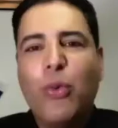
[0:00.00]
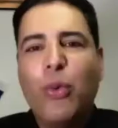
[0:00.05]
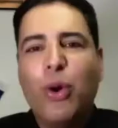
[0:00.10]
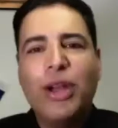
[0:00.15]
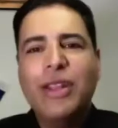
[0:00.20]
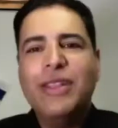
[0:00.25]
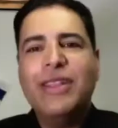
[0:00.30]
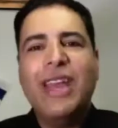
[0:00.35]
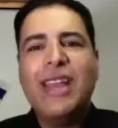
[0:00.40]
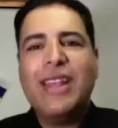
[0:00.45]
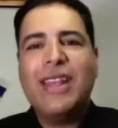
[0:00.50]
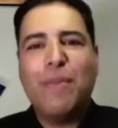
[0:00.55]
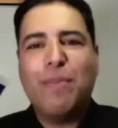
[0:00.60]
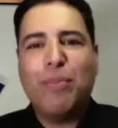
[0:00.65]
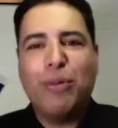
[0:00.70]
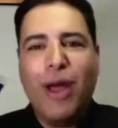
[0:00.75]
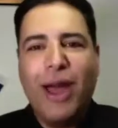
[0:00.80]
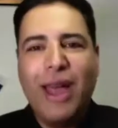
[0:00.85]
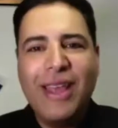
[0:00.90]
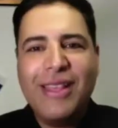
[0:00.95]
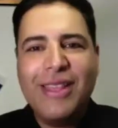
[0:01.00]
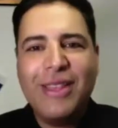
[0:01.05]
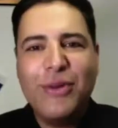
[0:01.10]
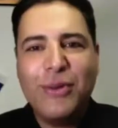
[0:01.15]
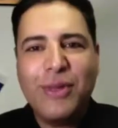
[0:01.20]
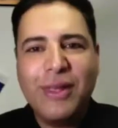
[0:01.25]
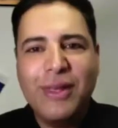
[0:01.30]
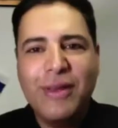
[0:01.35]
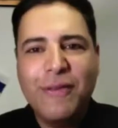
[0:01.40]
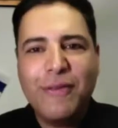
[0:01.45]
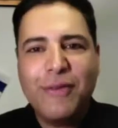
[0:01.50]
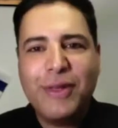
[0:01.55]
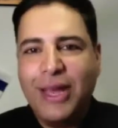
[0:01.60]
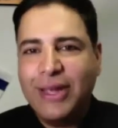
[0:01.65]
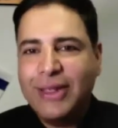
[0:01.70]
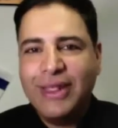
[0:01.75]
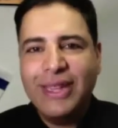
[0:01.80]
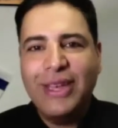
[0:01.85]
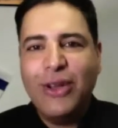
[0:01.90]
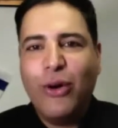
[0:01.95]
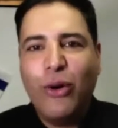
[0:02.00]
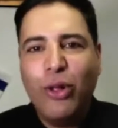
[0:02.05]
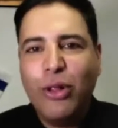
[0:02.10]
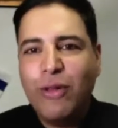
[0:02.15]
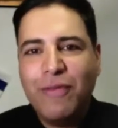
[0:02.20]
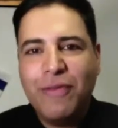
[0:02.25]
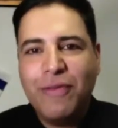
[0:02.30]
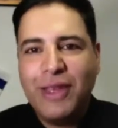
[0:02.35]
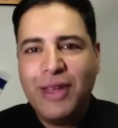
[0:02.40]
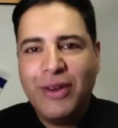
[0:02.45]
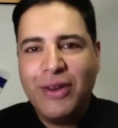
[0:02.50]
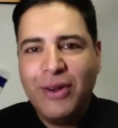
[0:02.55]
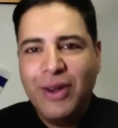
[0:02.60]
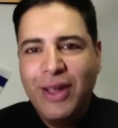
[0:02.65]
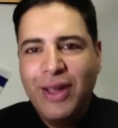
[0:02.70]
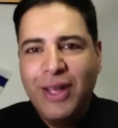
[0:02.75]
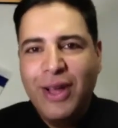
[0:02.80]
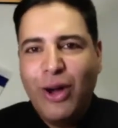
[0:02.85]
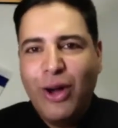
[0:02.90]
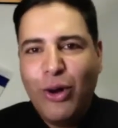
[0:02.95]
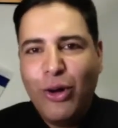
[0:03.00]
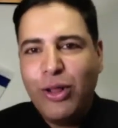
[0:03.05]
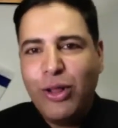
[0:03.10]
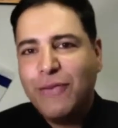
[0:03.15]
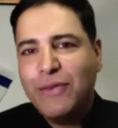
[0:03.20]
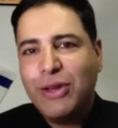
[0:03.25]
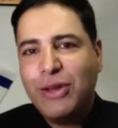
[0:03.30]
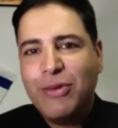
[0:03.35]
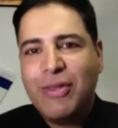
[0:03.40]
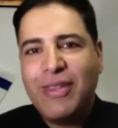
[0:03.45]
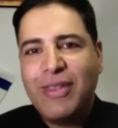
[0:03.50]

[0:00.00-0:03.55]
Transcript: so, weren't they um, surprised, Yoseph? Suddenly, all of their all of their